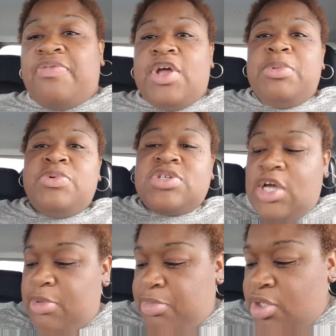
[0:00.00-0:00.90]
my family was
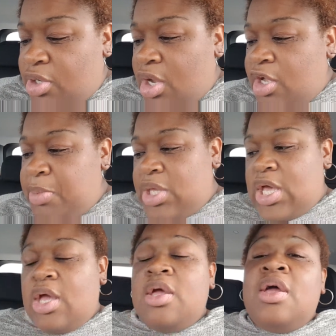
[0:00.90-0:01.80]
coming, but they're not coming
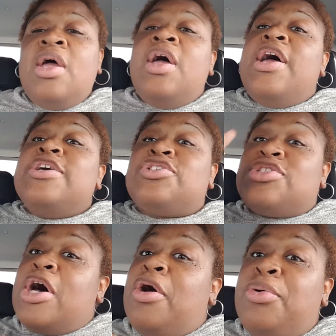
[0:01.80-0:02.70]
yet.
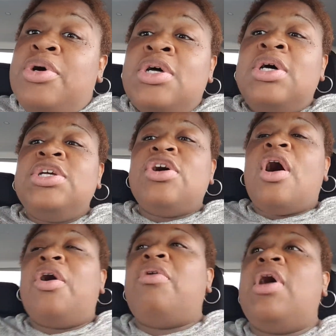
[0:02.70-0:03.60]
So,
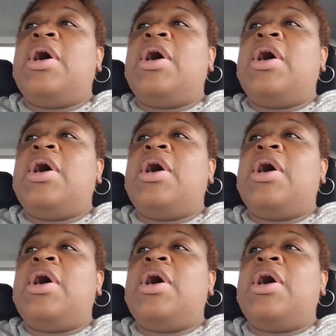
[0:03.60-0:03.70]
y'all,